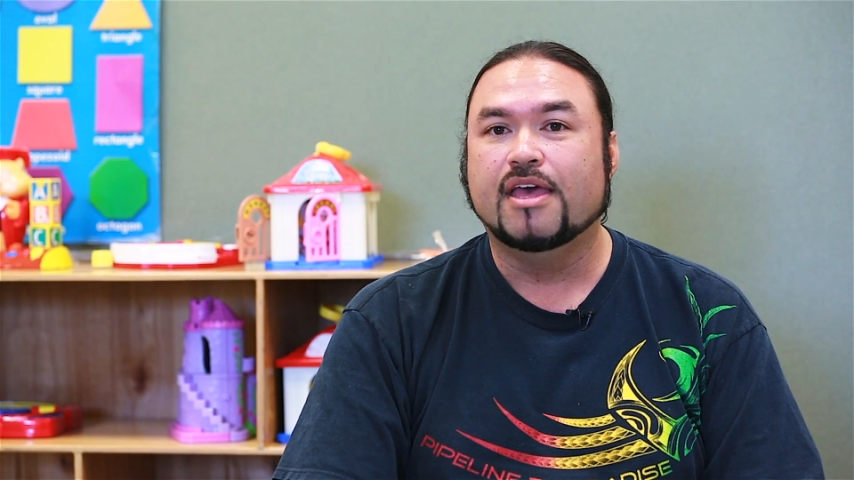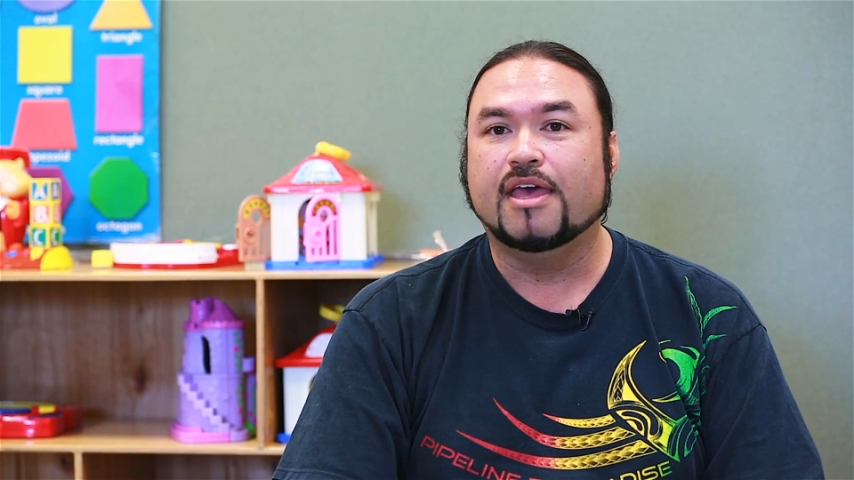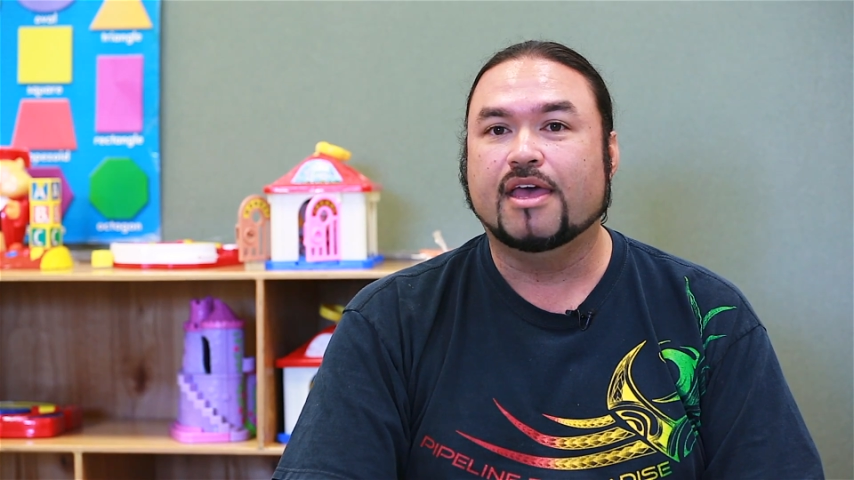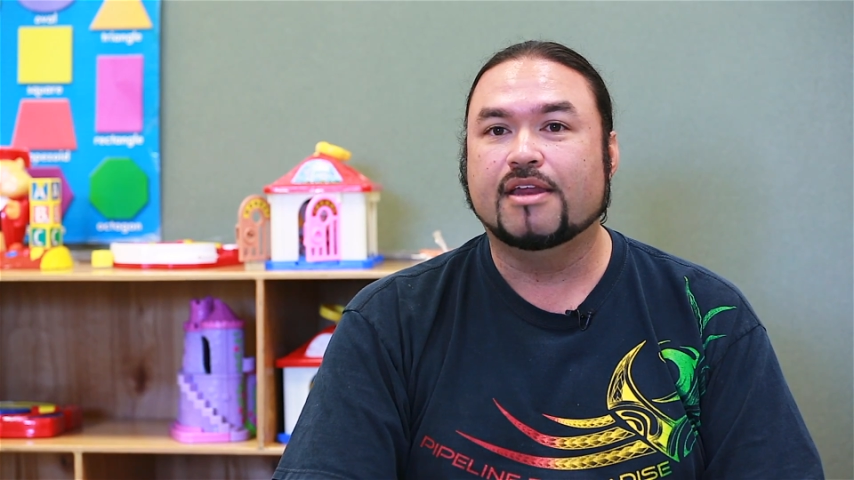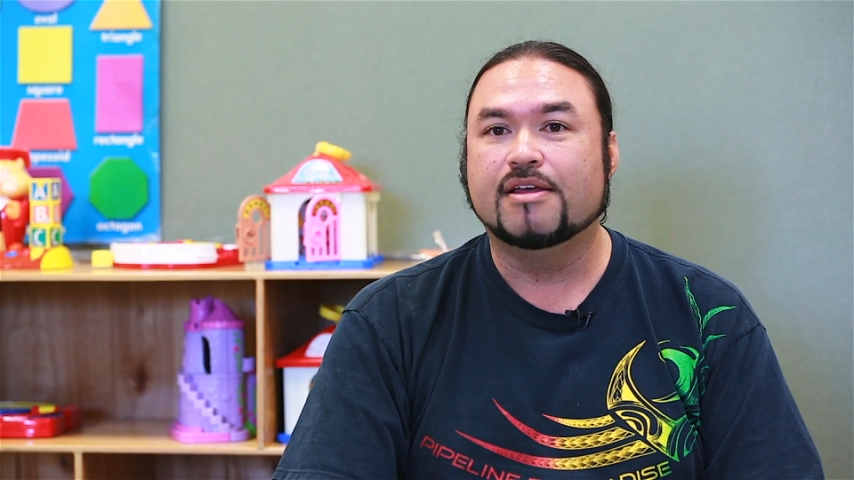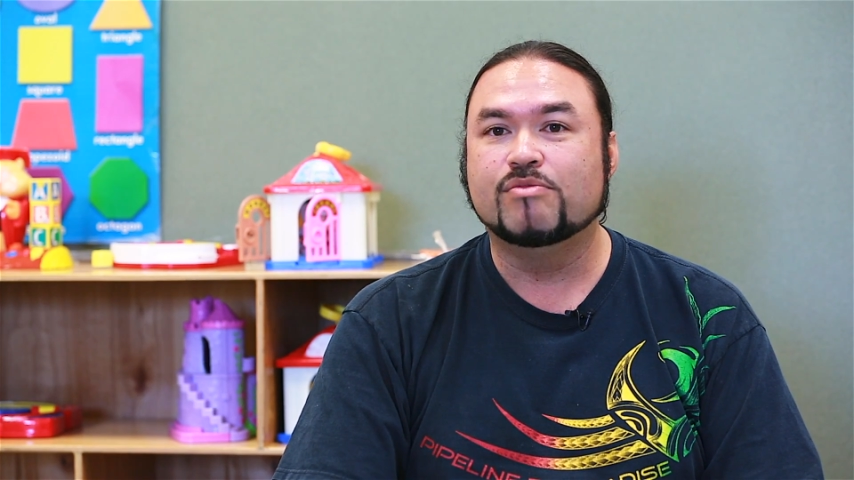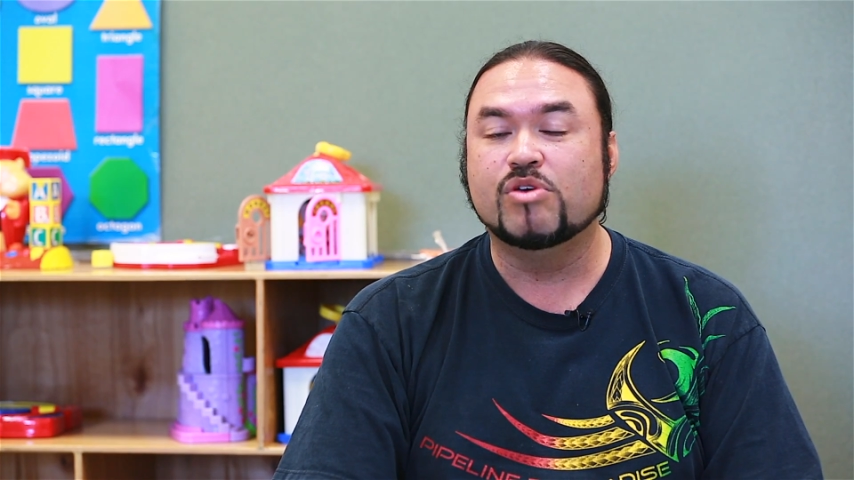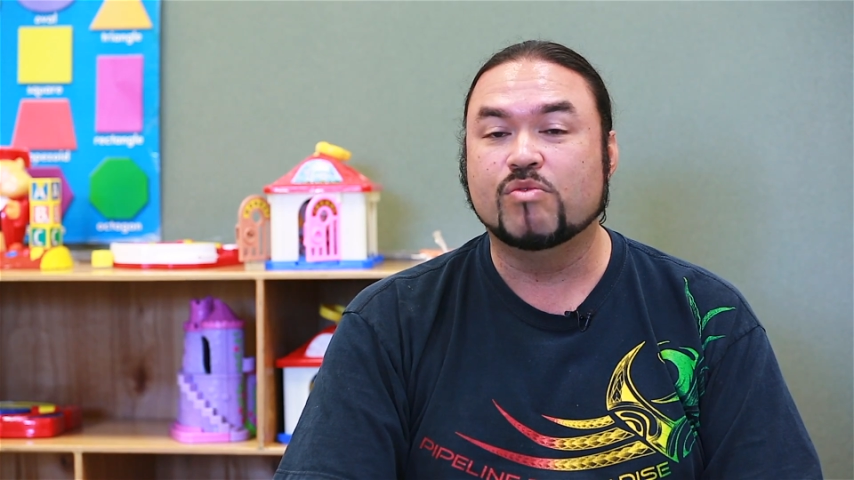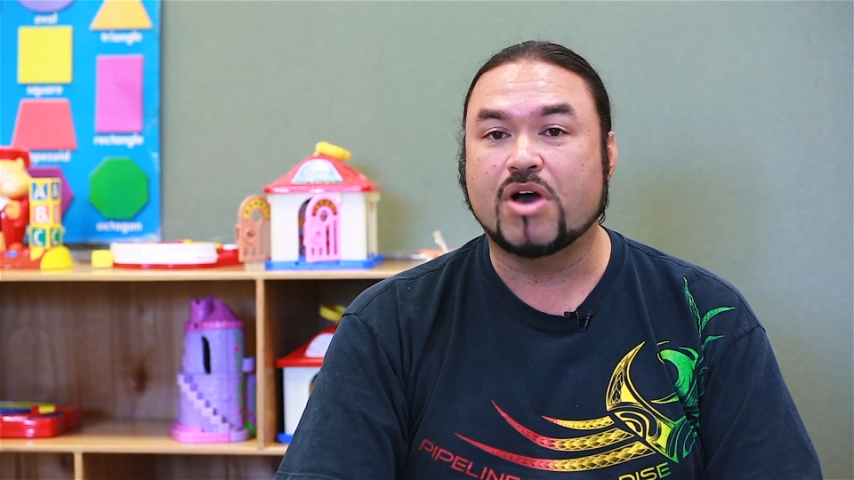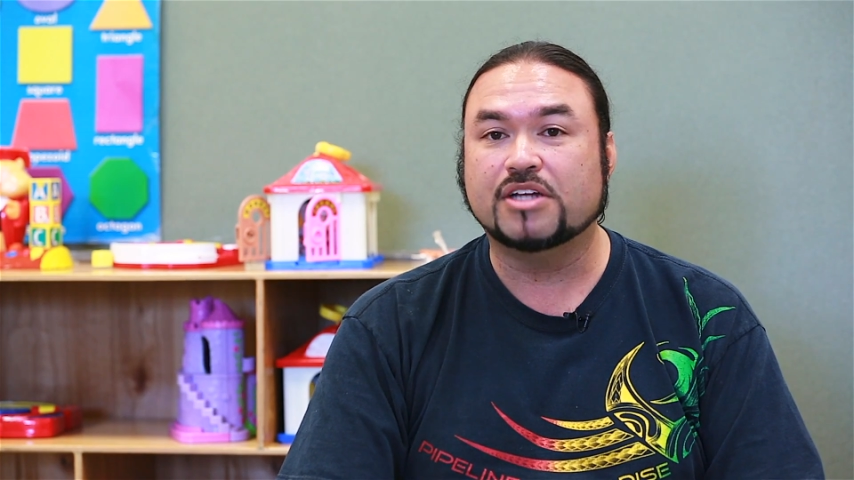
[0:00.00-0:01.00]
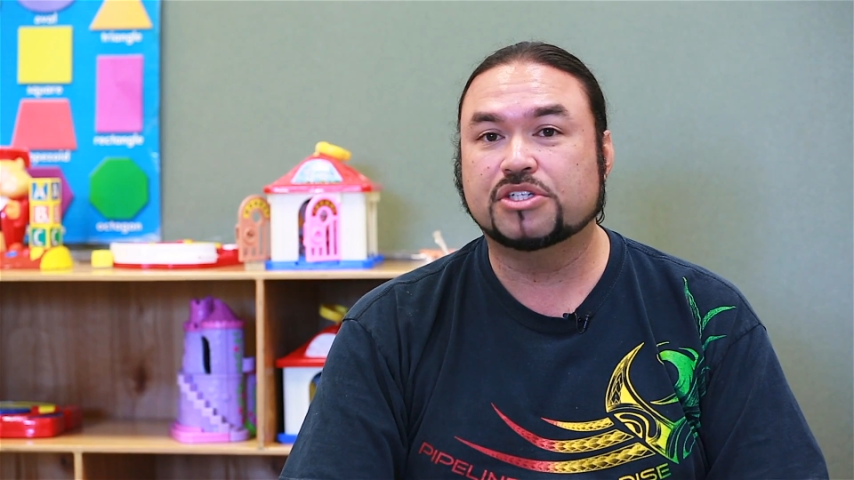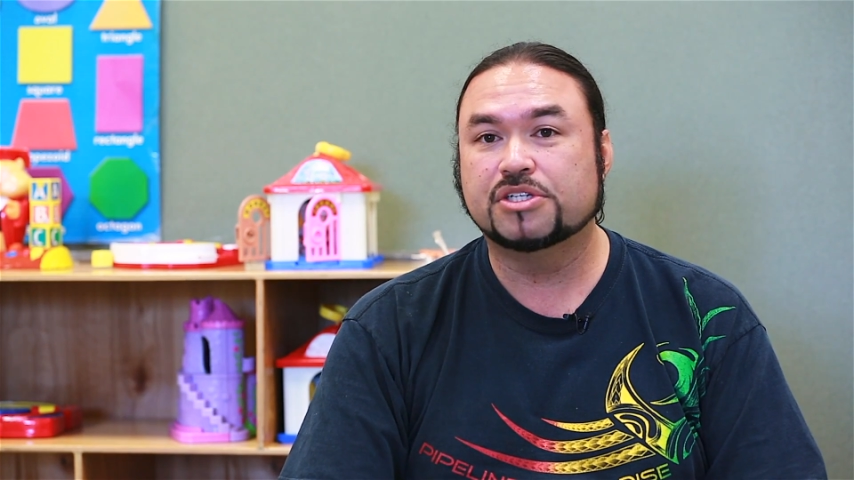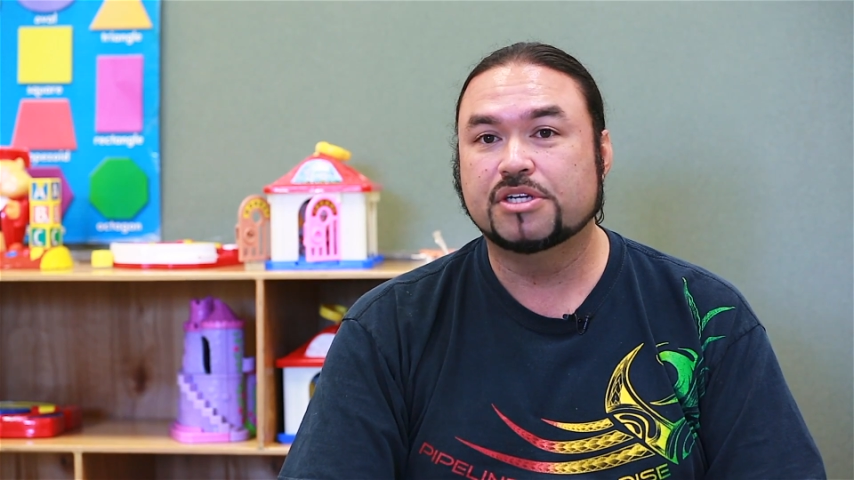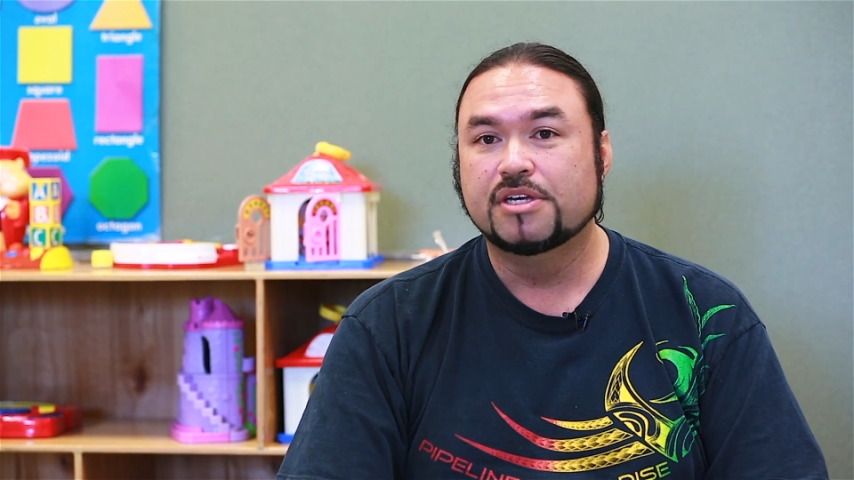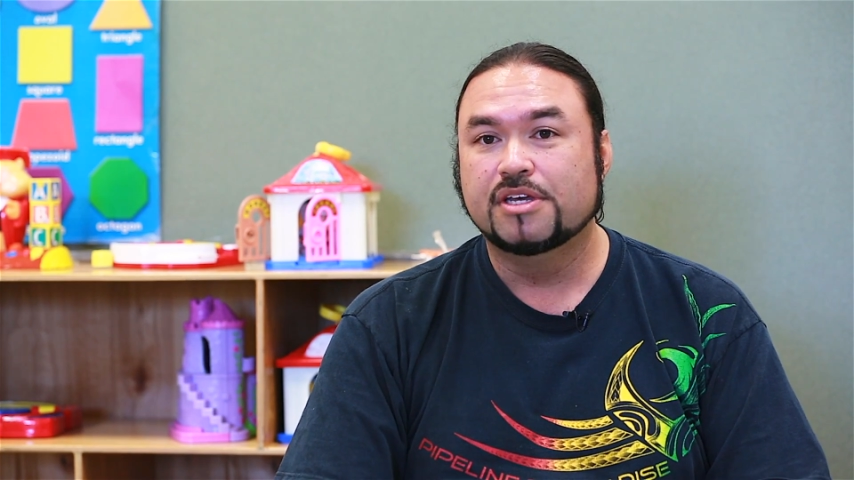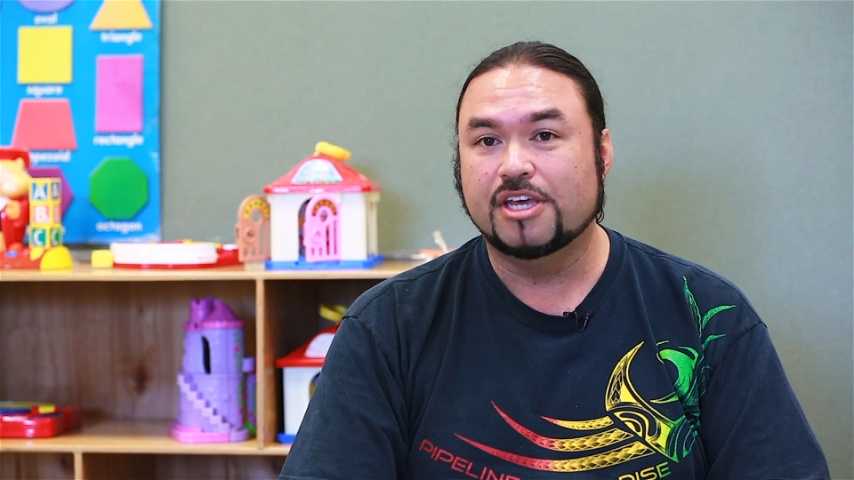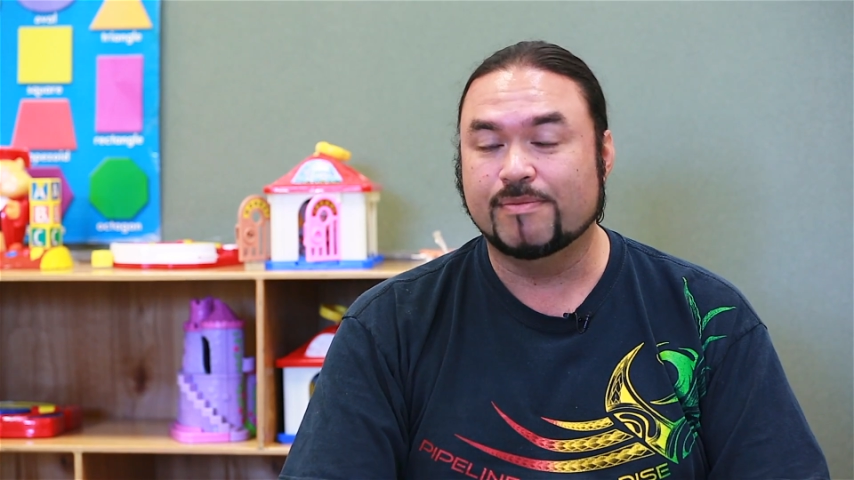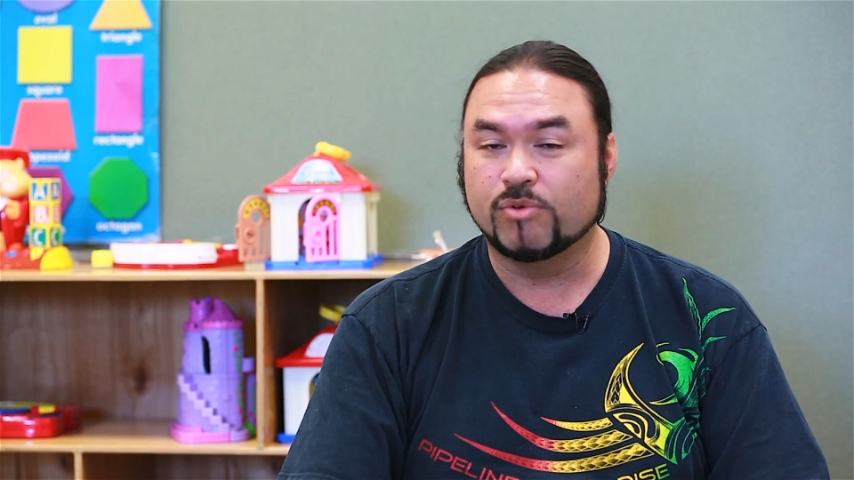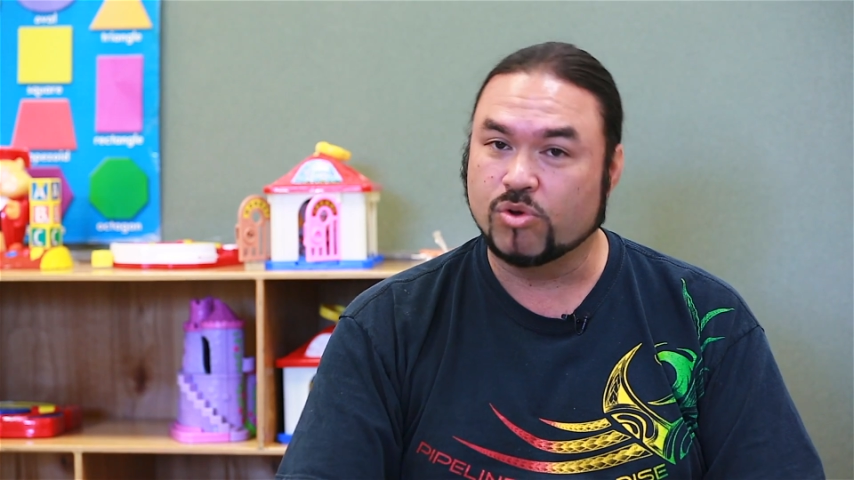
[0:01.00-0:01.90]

And uh, we watched him